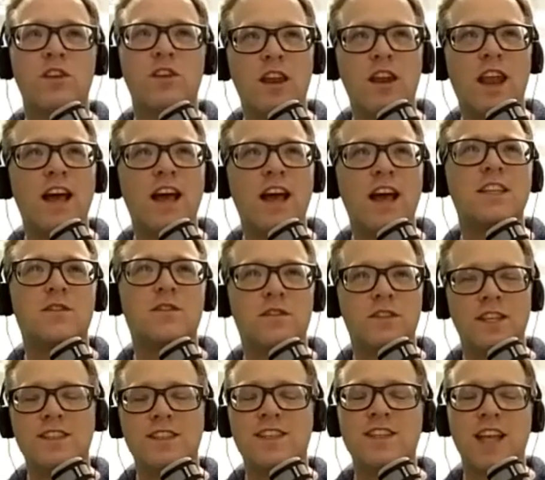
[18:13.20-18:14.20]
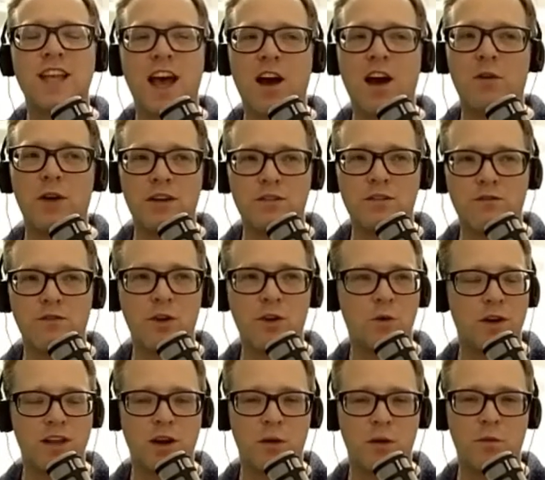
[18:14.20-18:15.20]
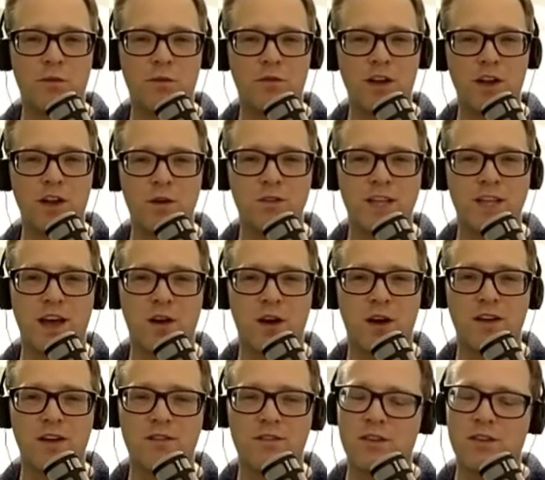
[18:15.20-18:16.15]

the last, this is how infrequently I put videos out.